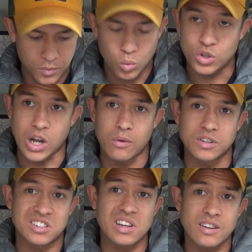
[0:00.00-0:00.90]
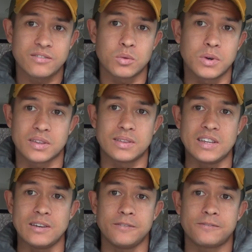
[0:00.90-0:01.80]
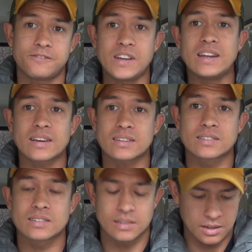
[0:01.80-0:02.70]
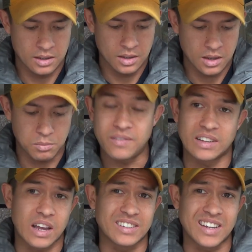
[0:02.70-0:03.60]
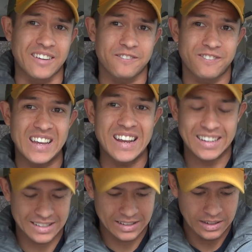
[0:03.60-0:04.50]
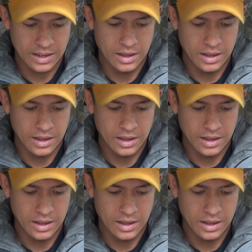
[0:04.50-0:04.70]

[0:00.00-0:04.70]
which I received with the Phoenix, I believe that's how you say, Phoenix